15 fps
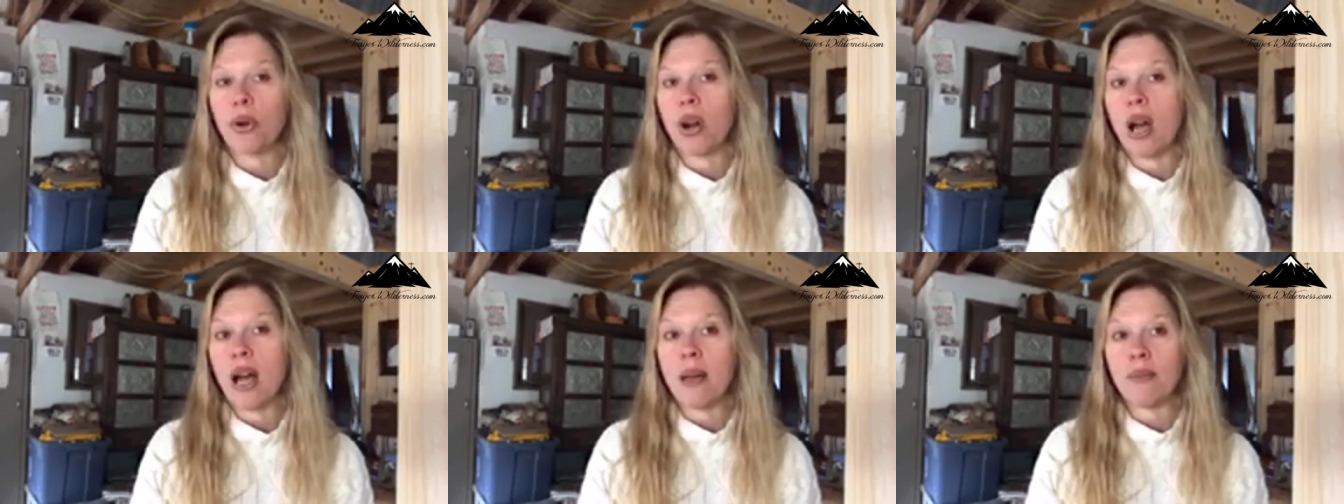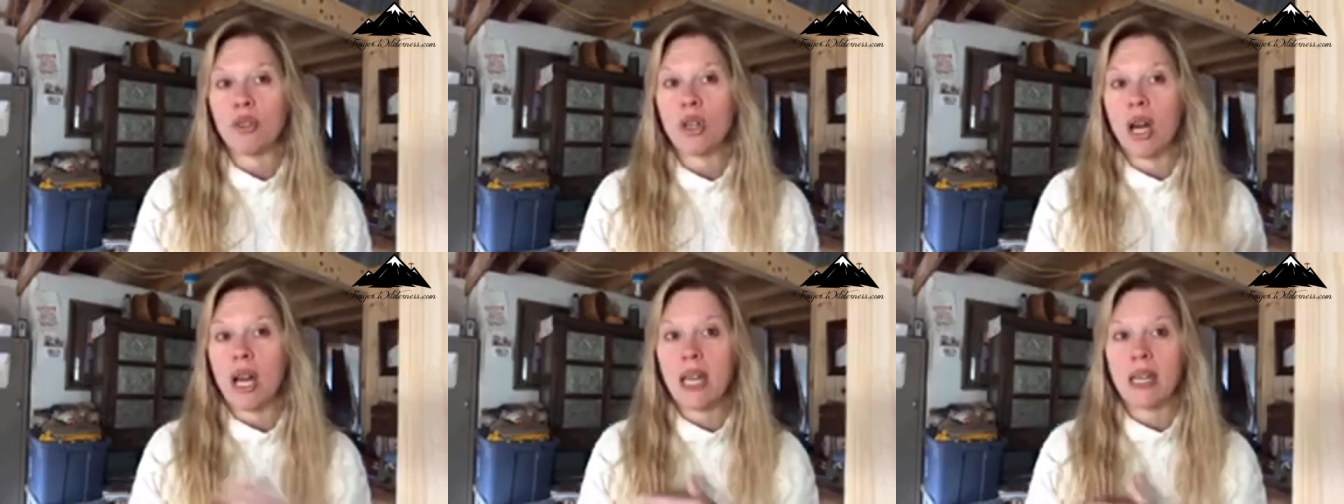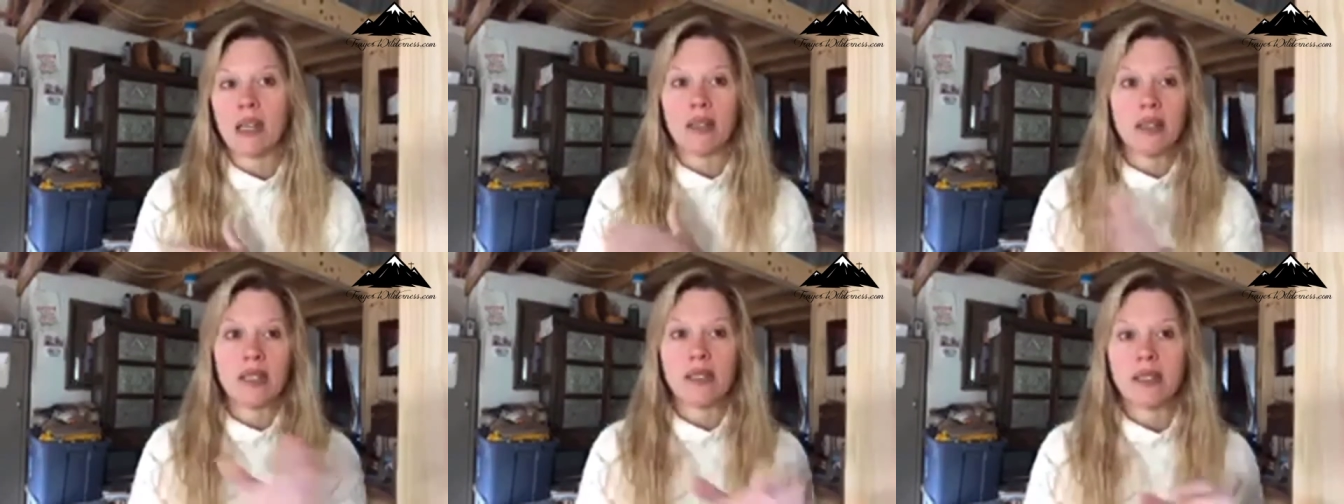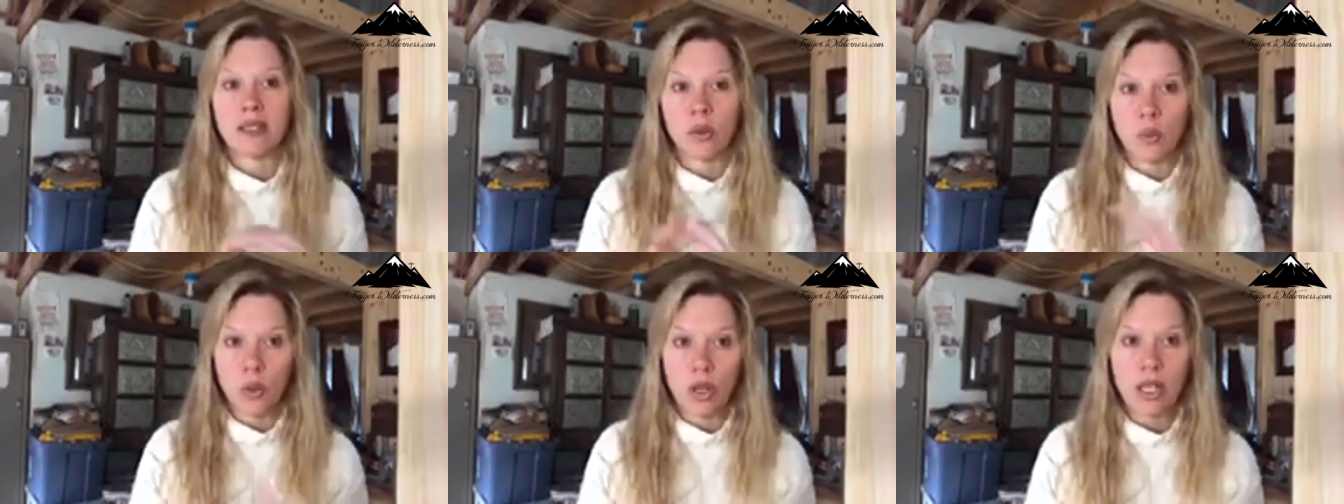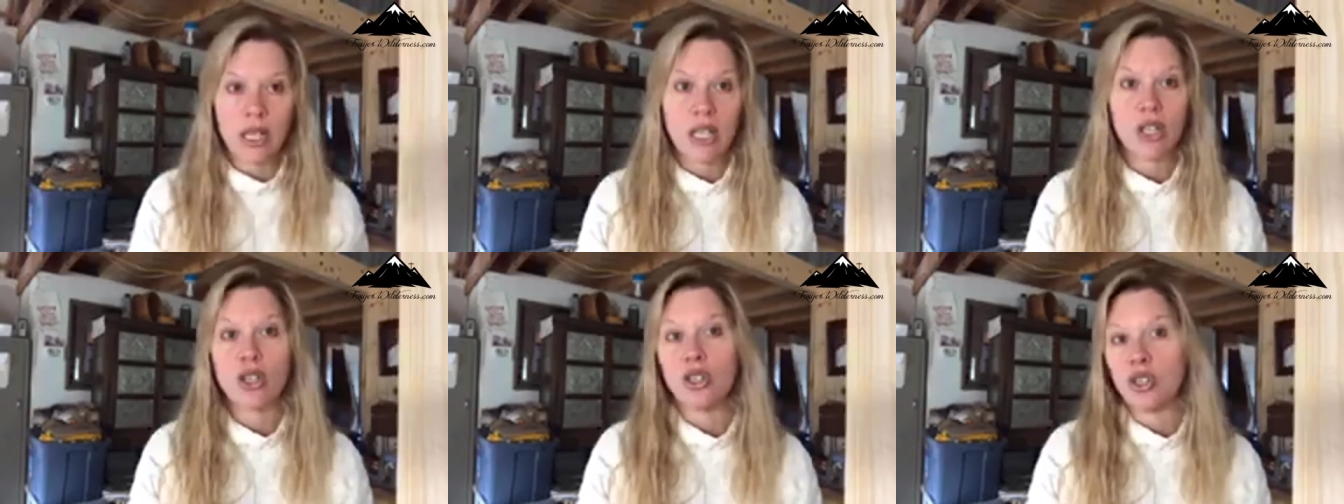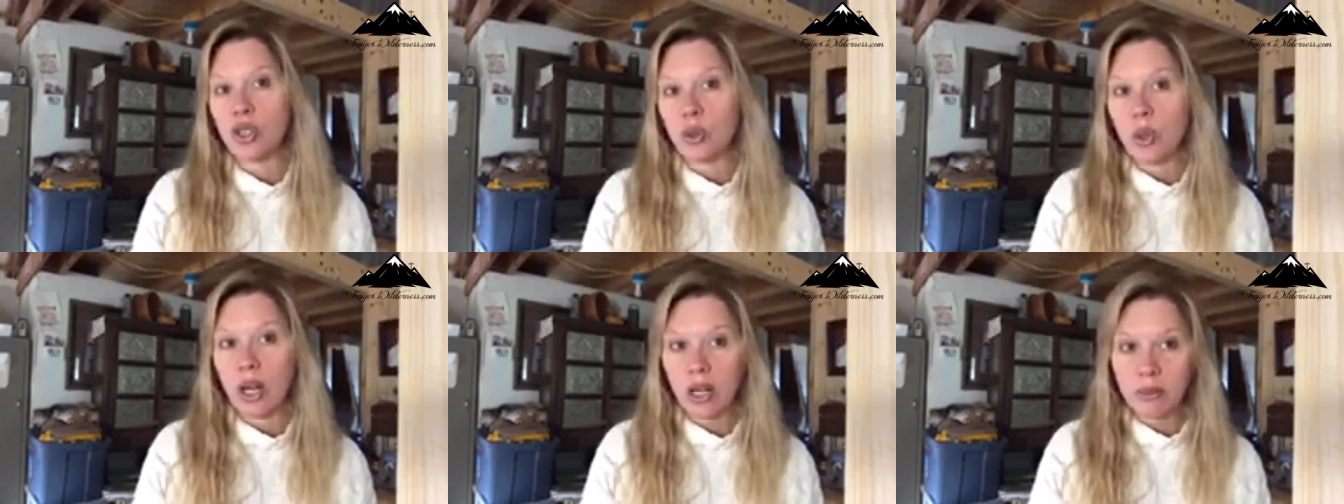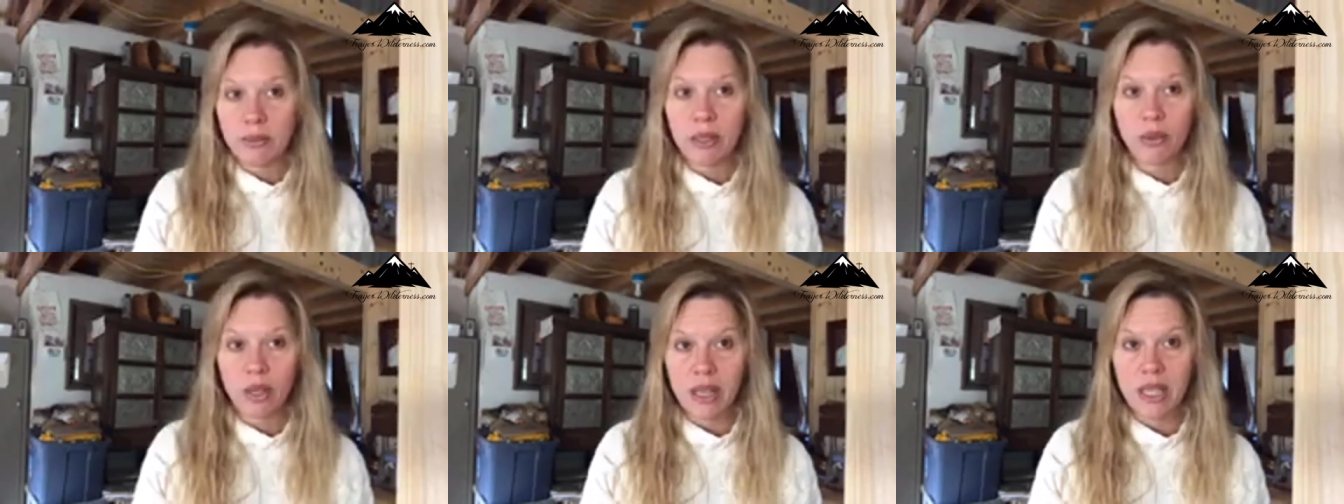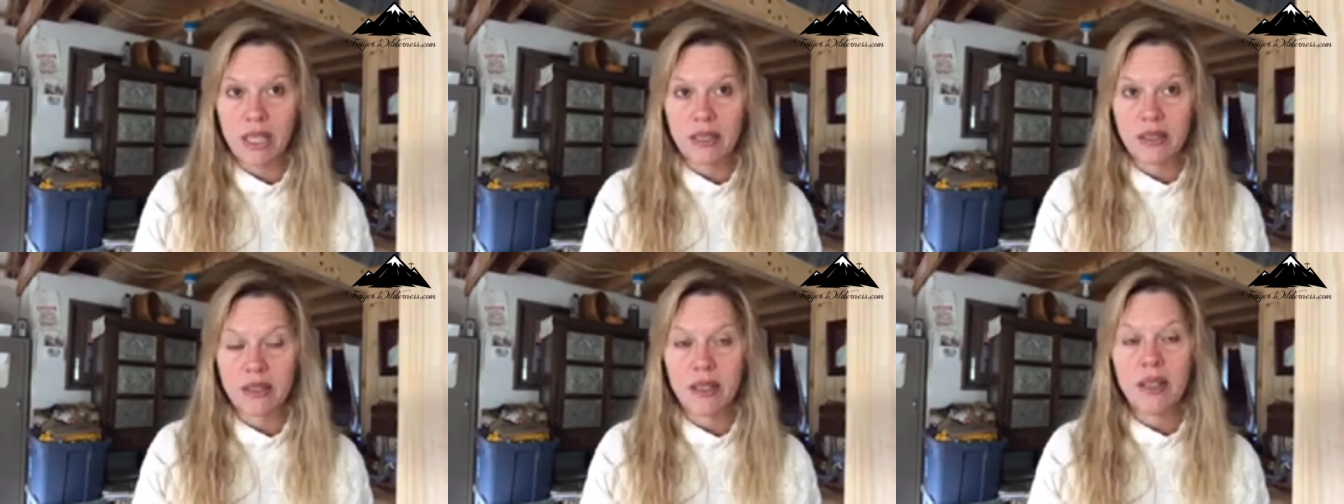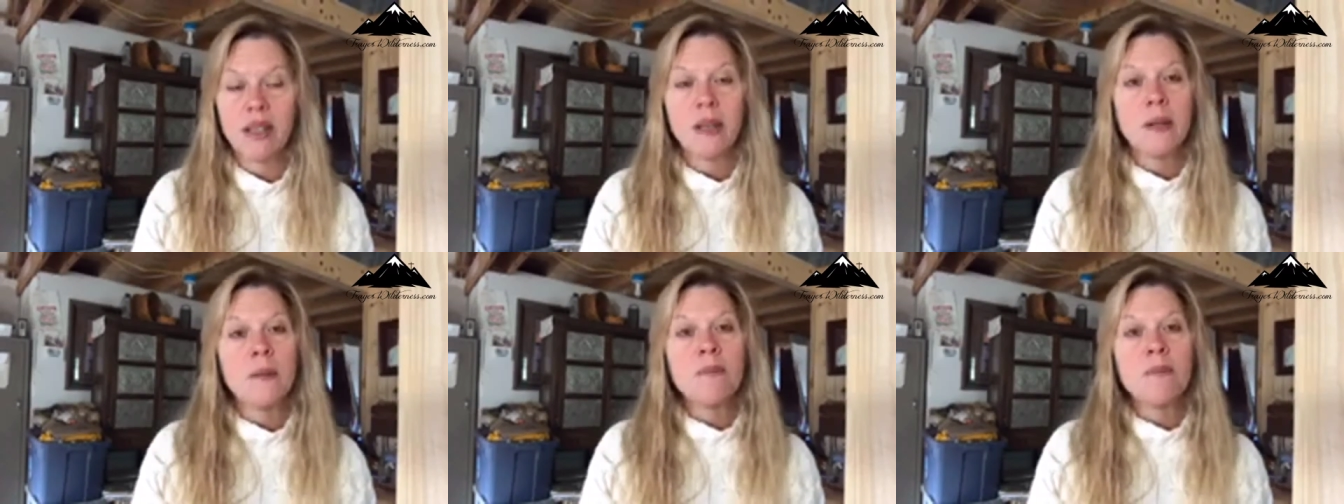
or I'm trying and this isn't working. Could you help me with this?